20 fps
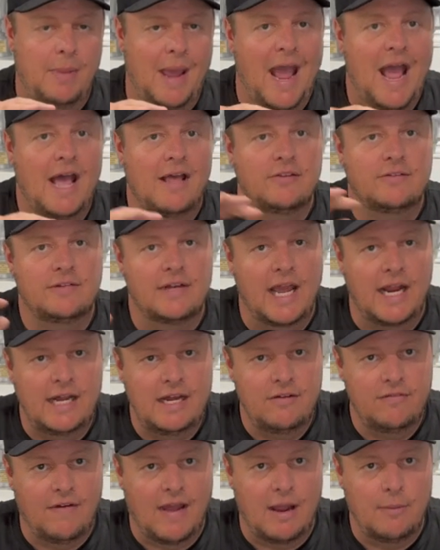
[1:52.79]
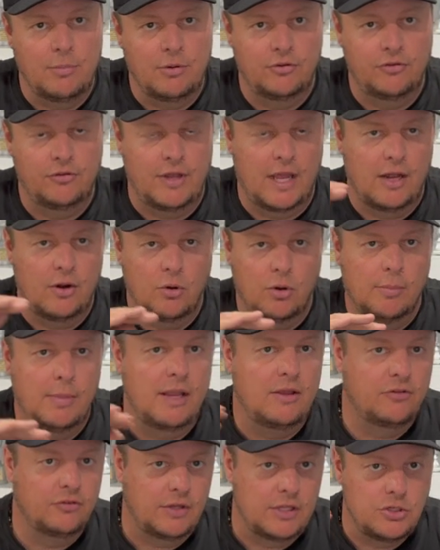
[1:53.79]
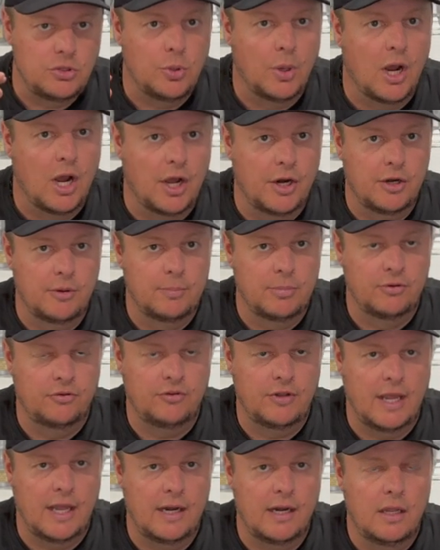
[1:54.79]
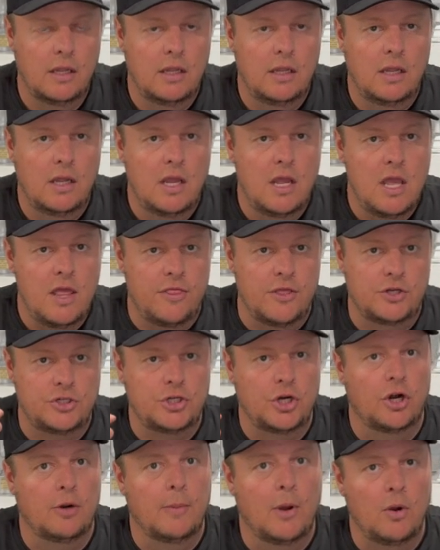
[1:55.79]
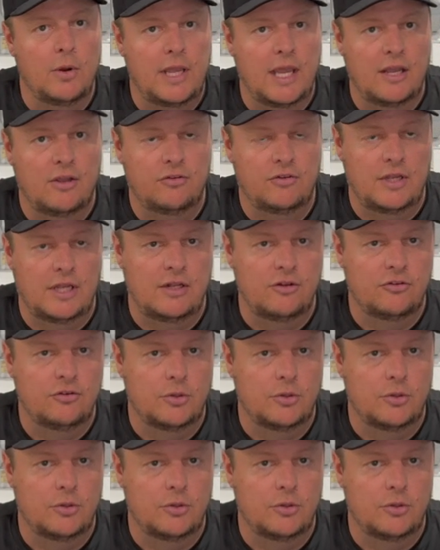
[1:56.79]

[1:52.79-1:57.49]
past 95% or basically to 100%, the turbo kicks in.